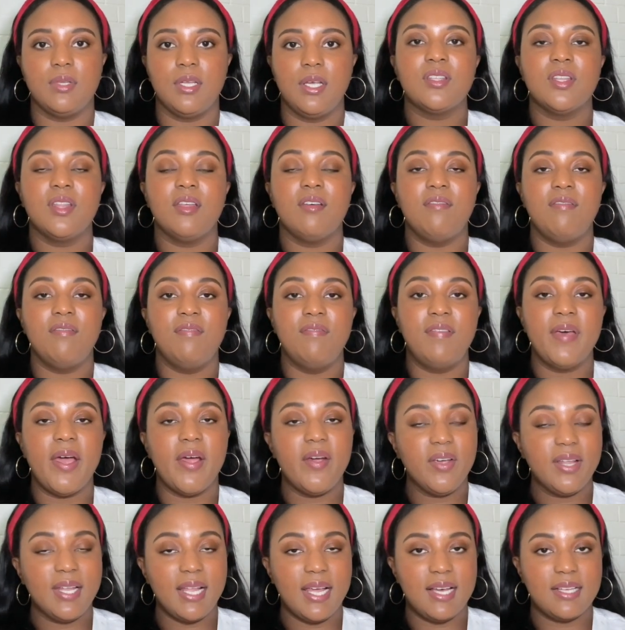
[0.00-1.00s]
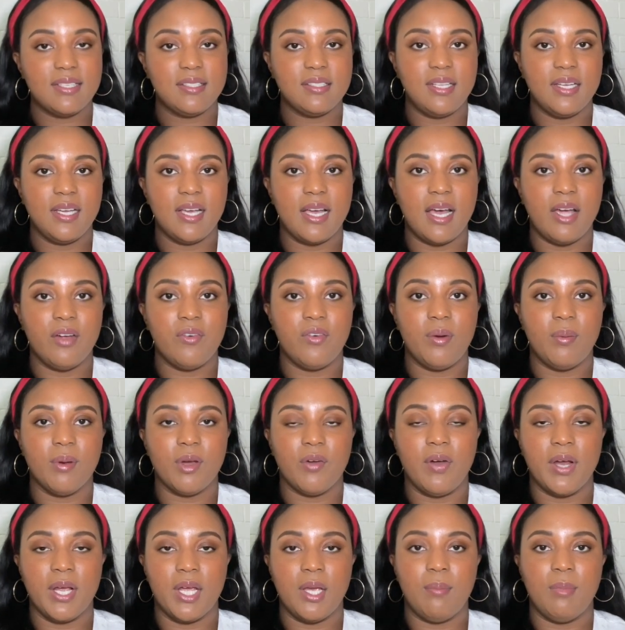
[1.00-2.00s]
So the very last thing I re
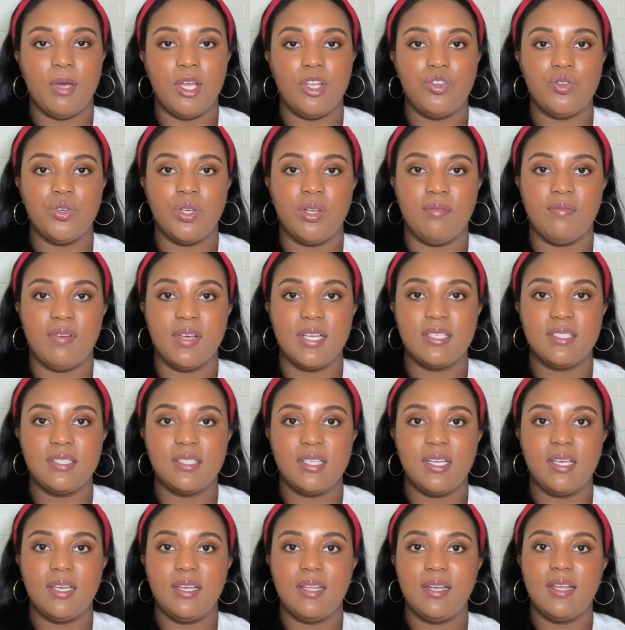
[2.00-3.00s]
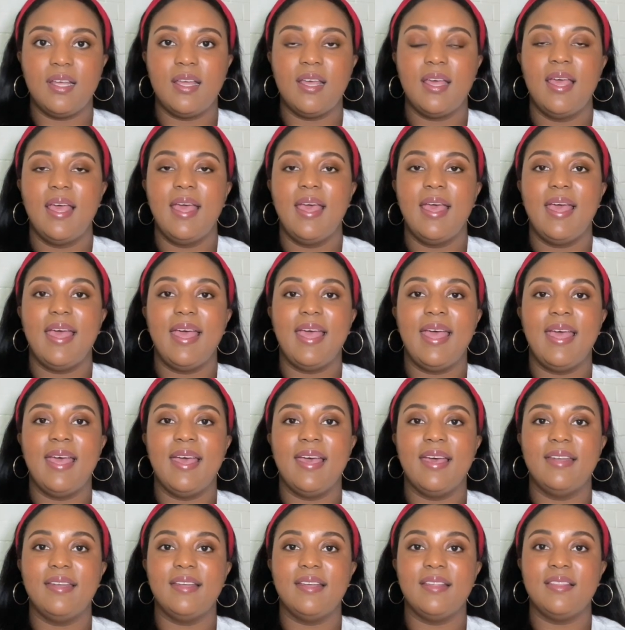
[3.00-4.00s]
recommend you invest in,
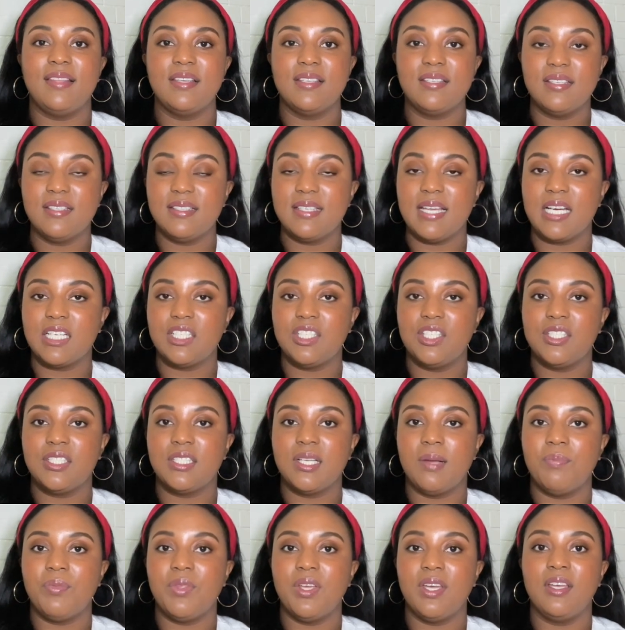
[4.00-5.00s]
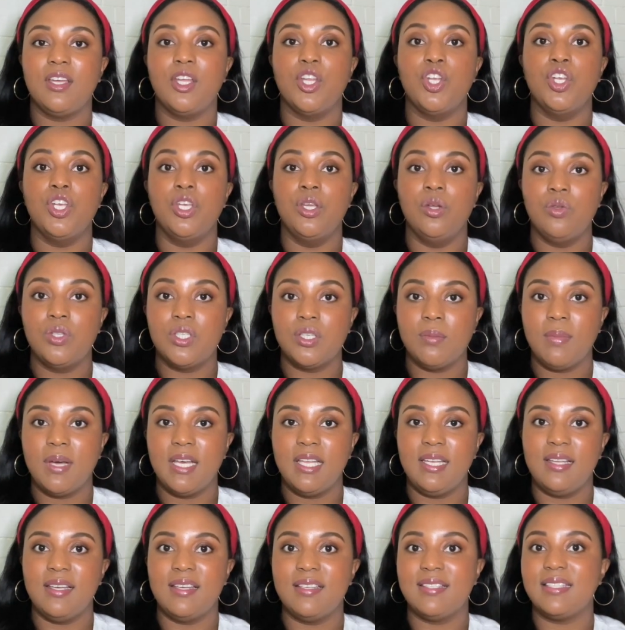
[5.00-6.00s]
and this is actually something new to my
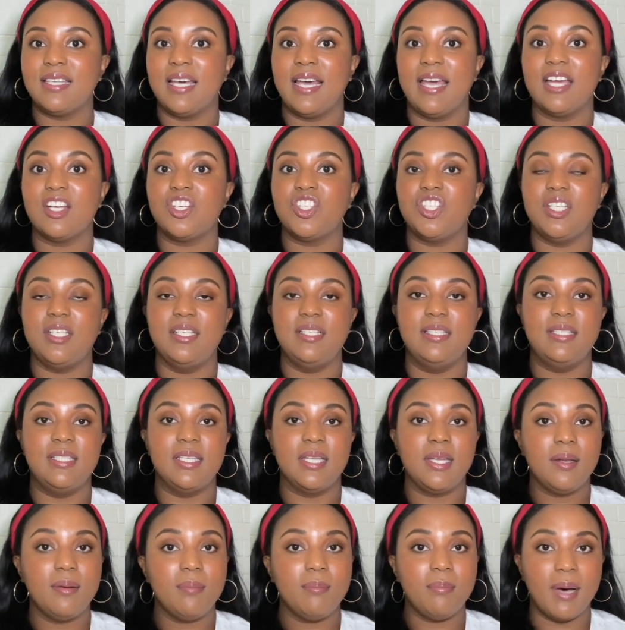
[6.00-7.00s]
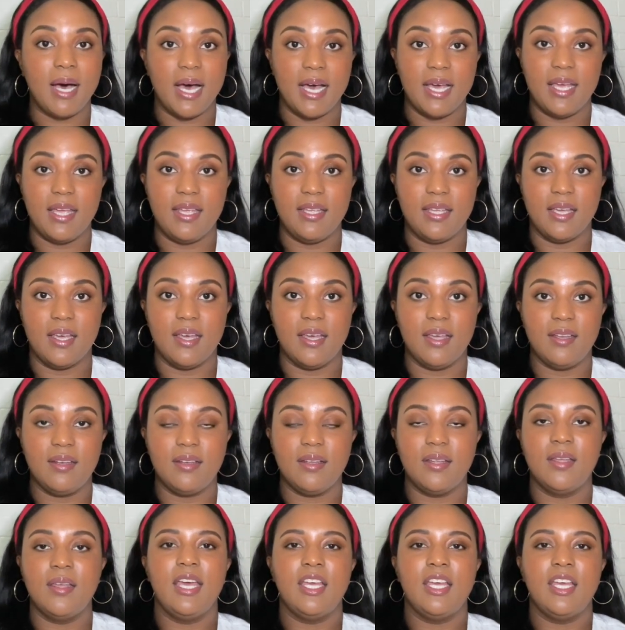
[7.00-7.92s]
list. I actually didn't buy it yet.